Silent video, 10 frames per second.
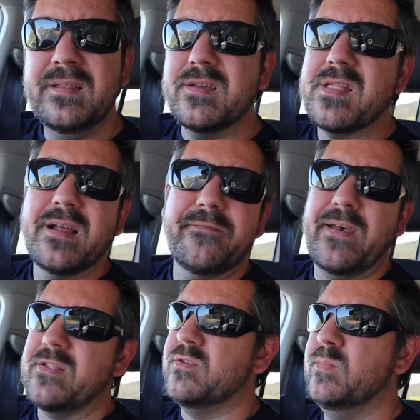This stuff
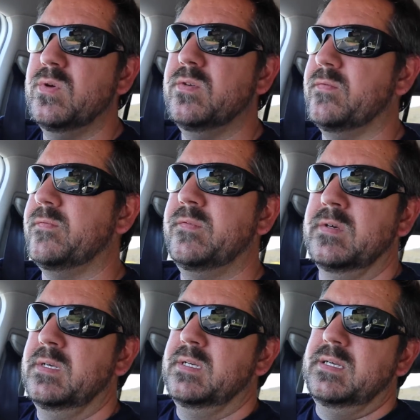has to move
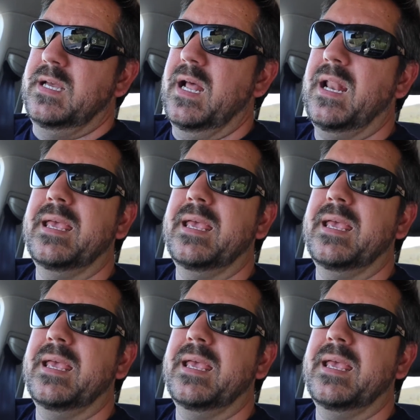at